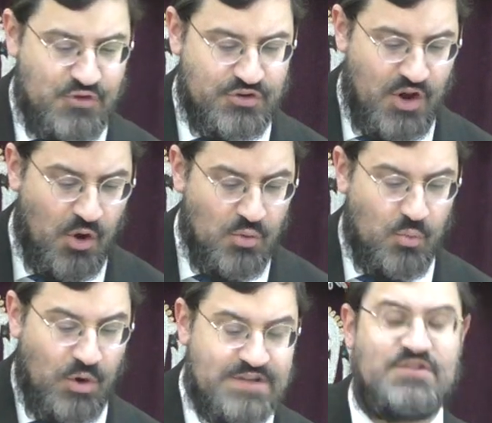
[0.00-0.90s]
know.
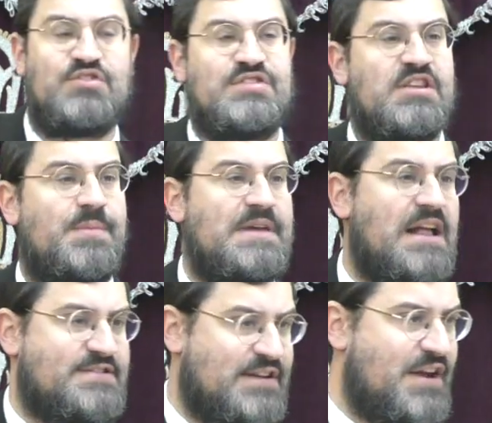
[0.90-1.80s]
What is considered to be
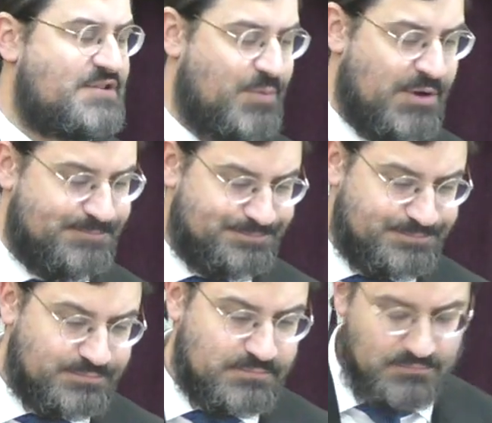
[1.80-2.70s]
Yad Soledes Boy.
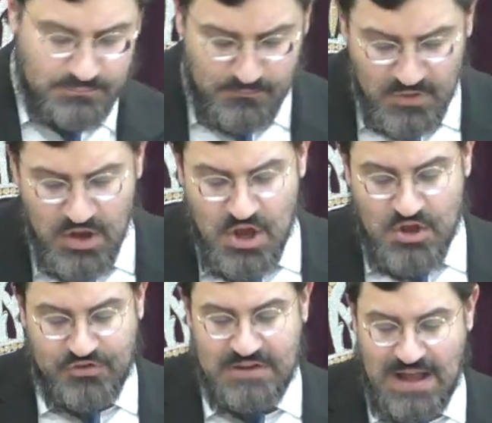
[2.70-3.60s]

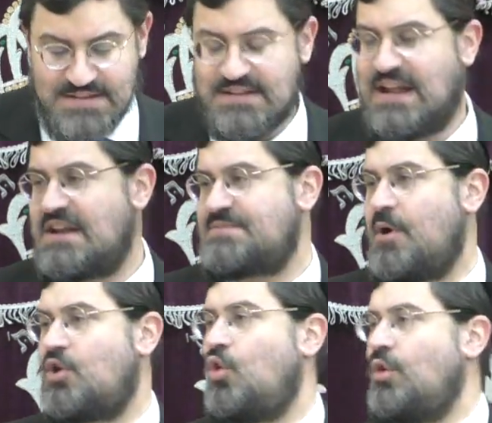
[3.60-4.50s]
So Yad Soledes
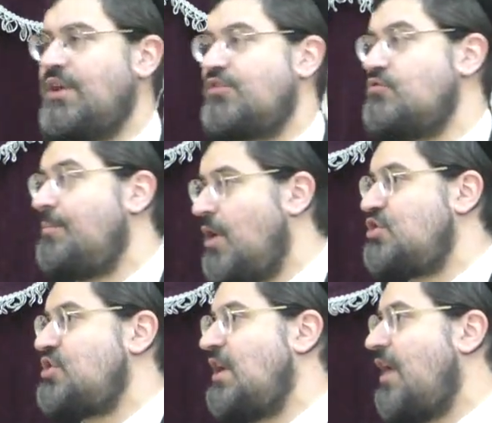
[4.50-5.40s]
Boy, according to Rav
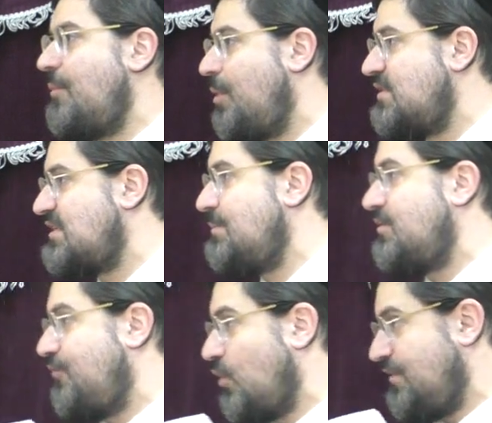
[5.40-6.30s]
Moshe and other poskim,
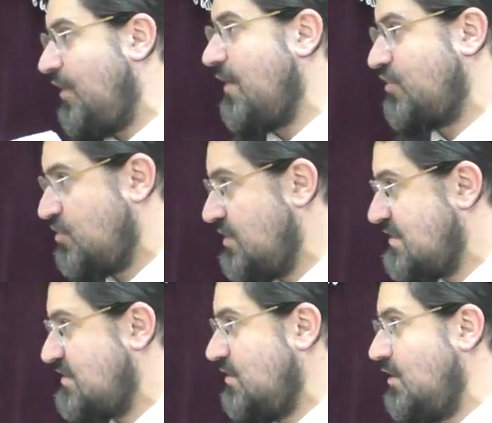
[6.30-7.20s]
is 45
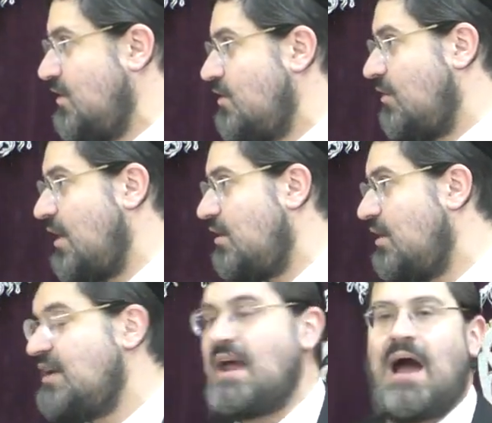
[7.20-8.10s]
degrees. Right?
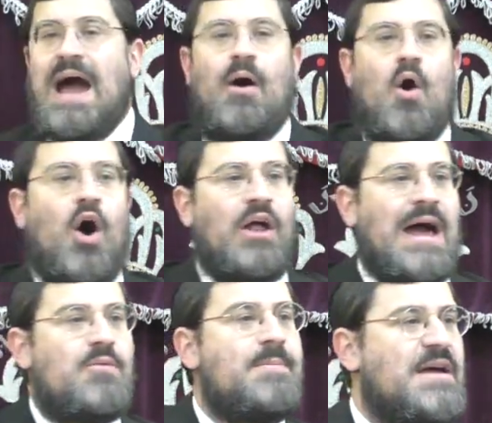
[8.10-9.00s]
Now, how hot?
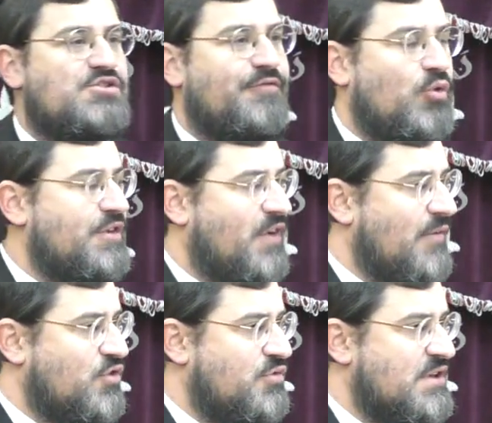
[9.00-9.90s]
How do we measure
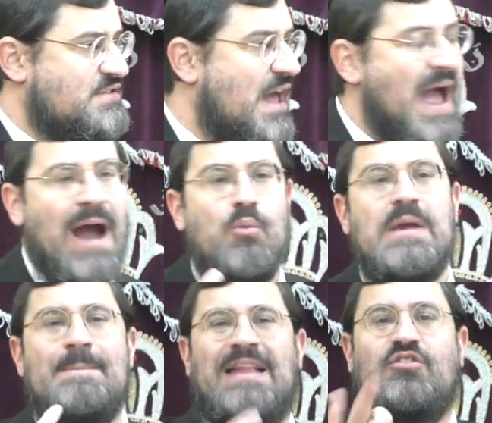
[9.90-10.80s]
45 degrees? How are
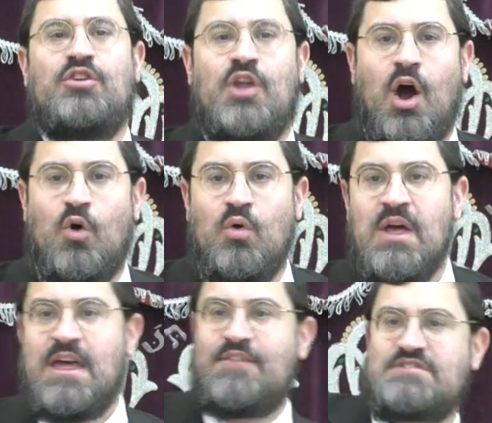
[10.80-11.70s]
we meant to know
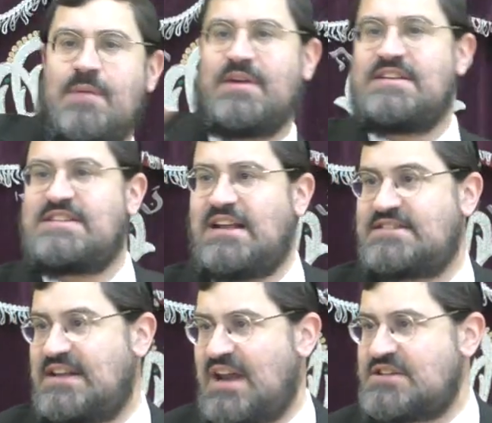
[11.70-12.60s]
if something is Yad
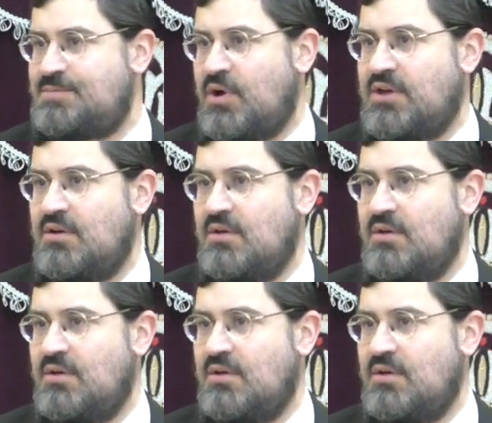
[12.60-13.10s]
Soledes Boy?